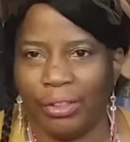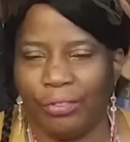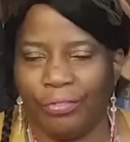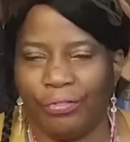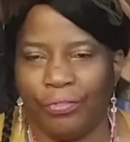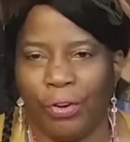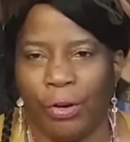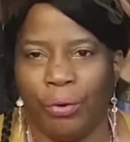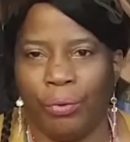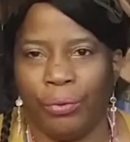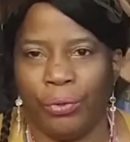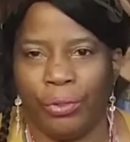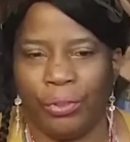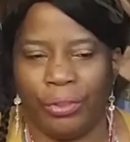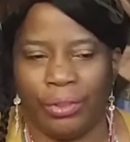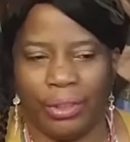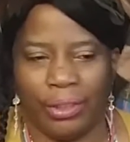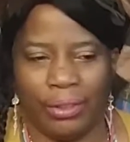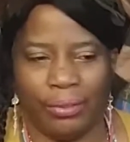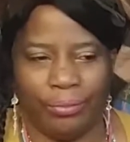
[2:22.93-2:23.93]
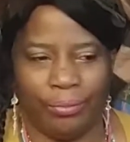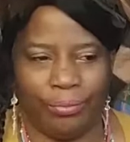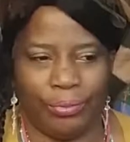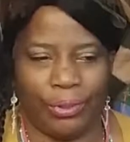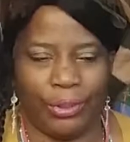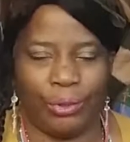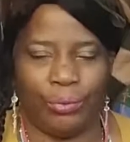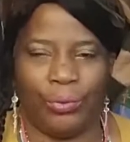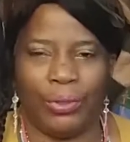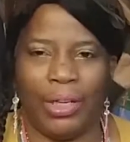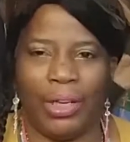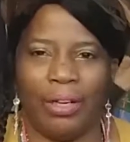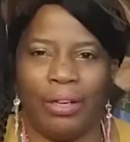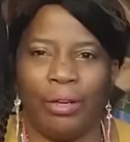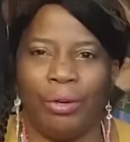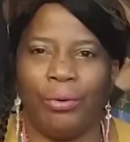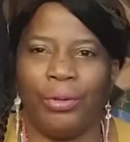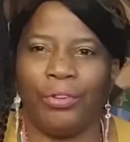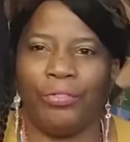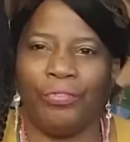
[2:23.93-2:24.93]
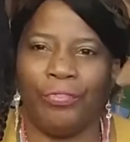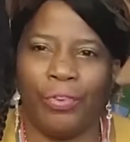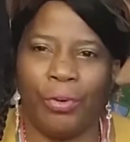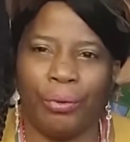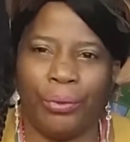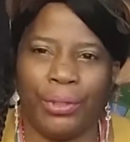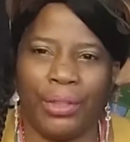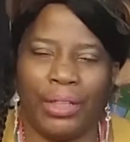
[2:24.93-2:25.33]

forward, because we're not going forward